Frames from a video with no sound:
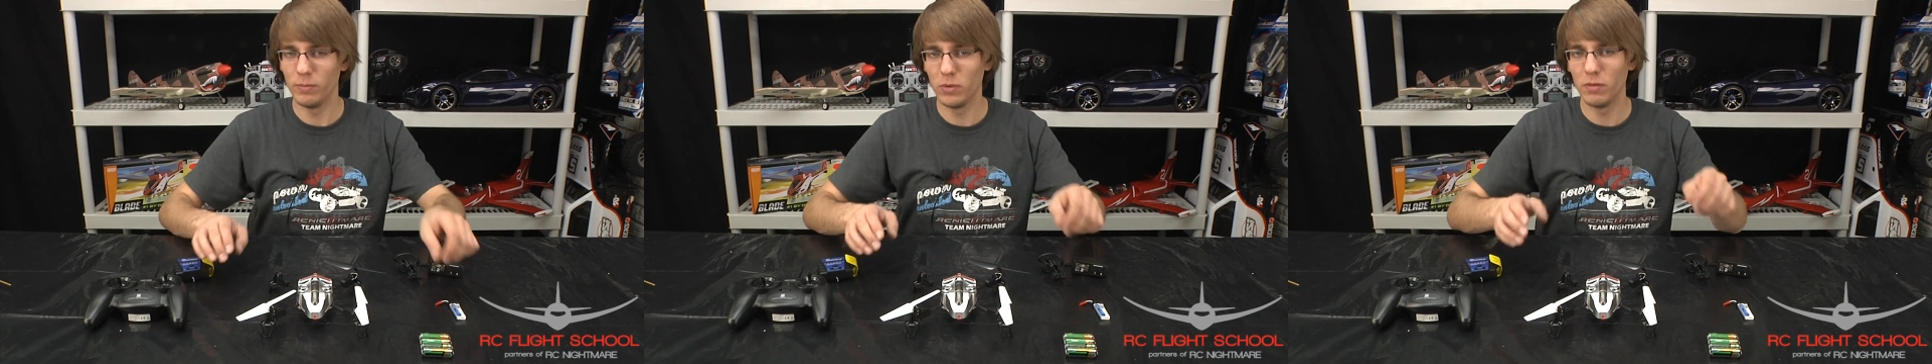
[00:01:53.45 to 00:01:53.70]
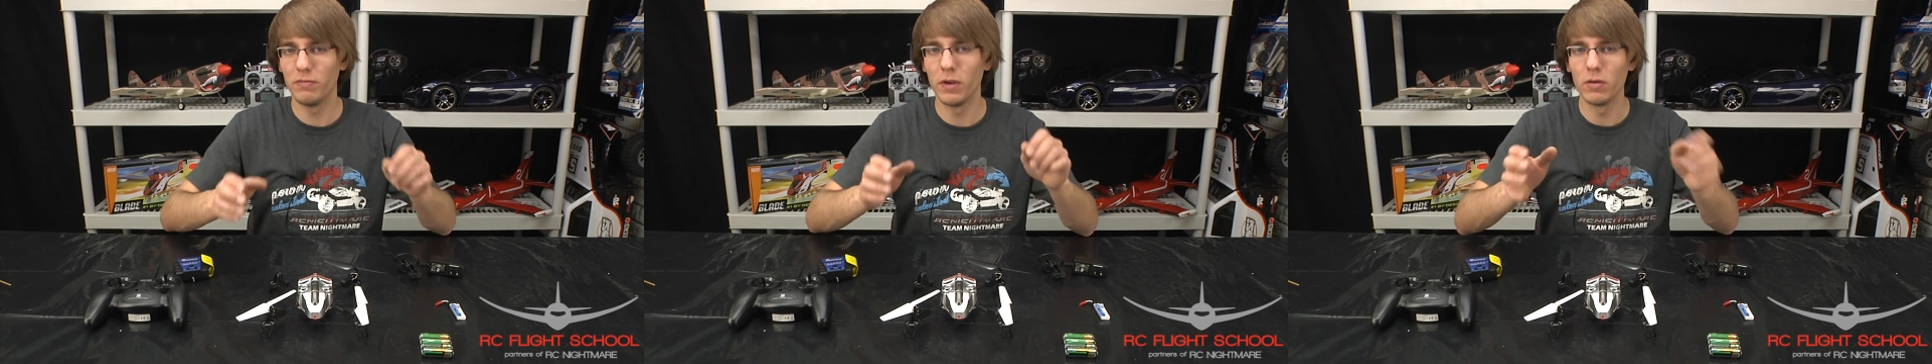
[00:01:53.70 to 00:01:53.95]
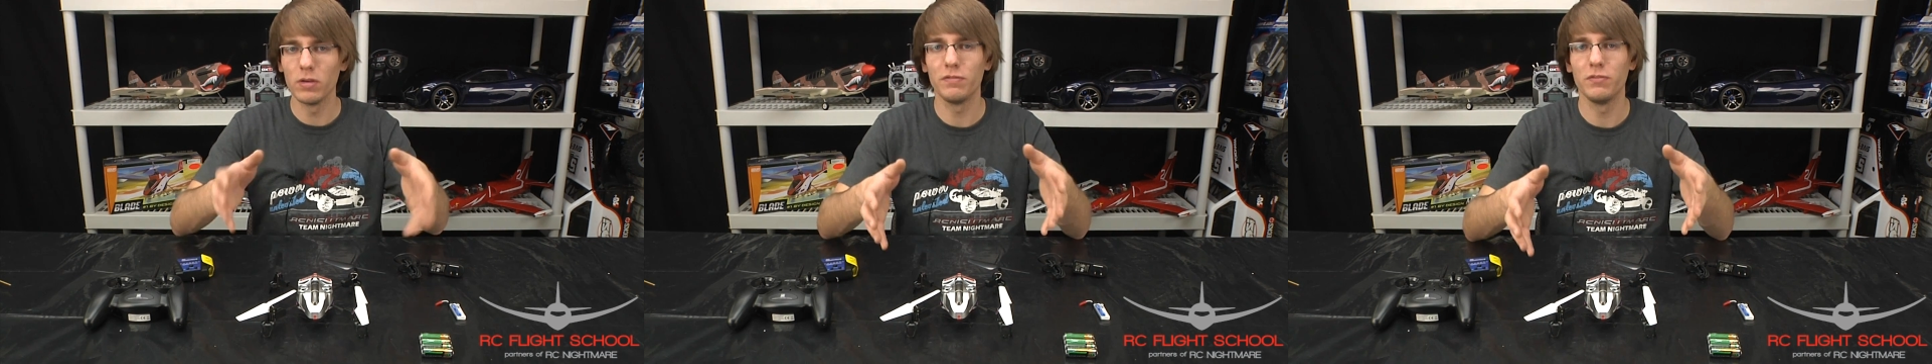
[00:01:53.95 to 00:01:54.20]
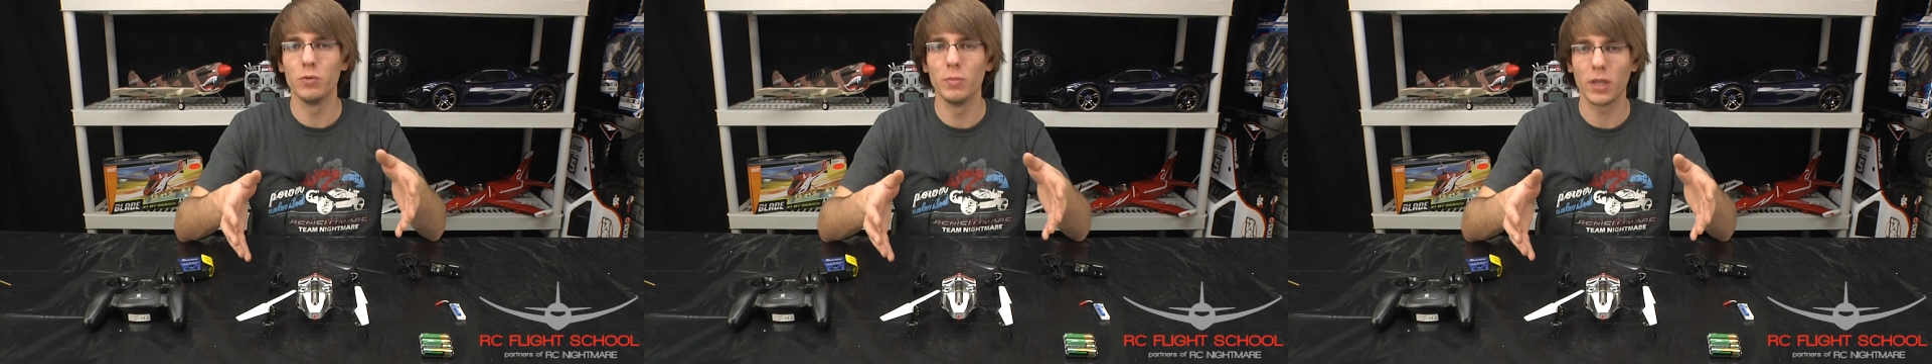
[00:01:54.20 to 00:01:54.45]
You have very
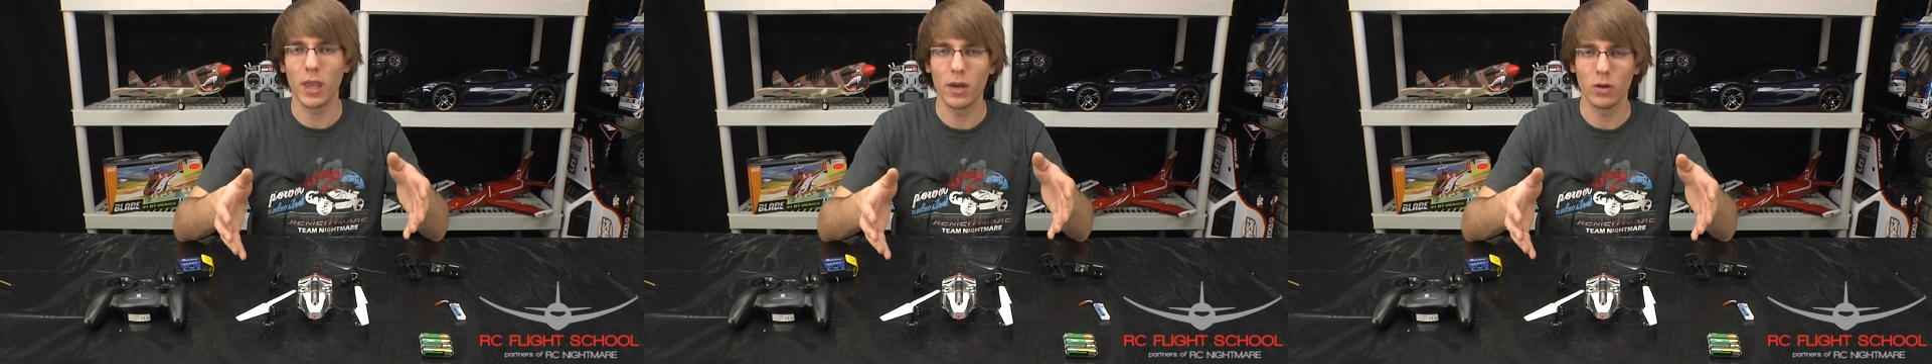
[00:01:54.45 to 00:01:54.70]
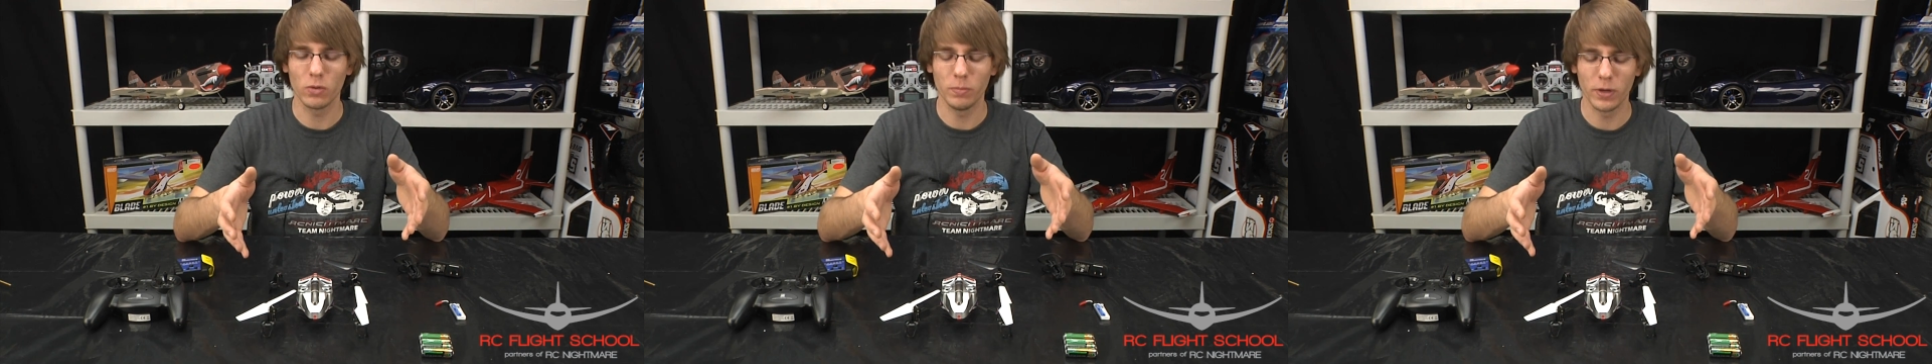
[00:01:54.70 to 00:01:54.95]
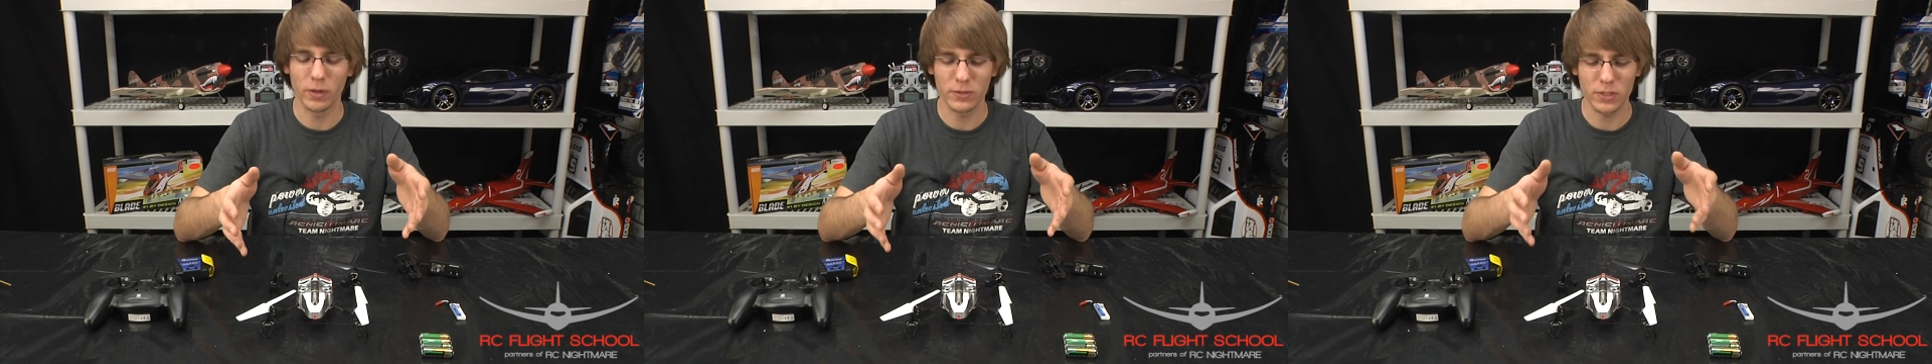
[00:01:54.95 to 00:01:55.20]
few mechanical parts,